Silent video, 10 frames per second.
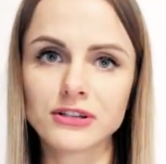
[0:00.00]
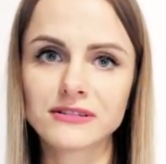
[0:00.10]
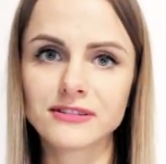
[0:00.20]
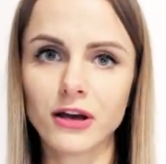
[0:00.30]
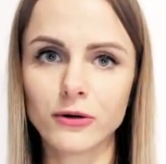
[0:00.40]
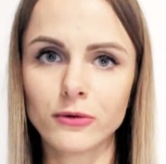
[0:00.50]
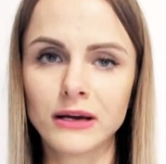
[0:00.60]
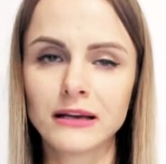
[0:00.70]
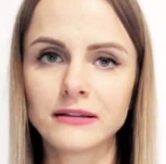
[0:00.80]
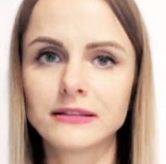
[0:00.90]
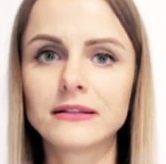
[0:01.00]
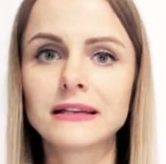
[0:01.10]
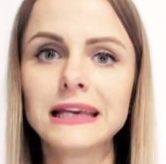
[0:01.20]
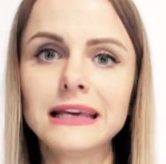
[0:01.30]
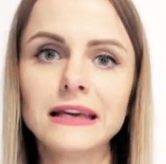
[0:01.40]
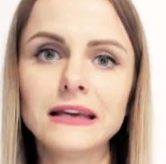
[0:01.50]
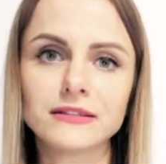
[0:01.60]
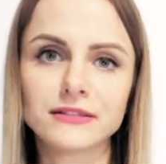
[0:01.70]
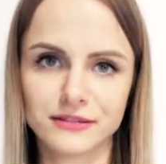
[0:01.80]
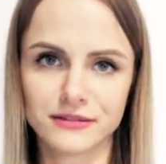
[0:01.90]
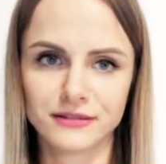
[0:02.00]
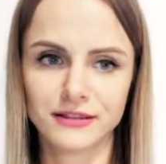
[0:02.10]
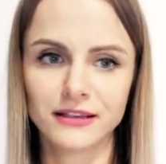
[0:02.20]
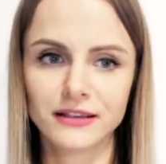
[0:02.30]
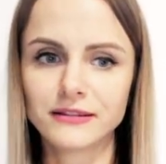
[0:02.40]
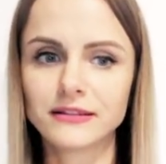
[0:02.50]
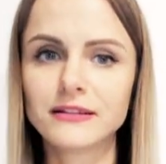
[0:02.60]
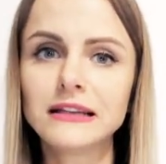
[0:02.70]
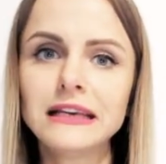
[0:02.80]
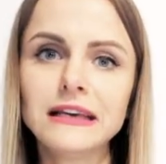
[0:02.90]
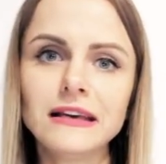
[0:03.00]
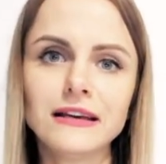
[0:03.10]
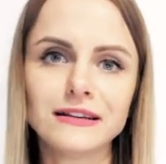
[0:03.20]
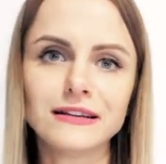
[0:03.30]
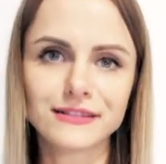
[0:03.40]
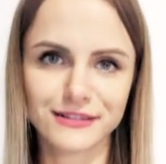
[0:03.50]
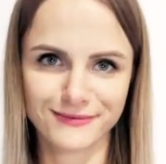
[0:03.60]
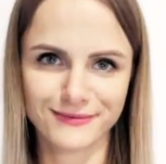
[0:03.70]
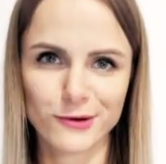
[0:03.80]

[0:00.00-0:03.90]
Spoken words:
So delete, delete.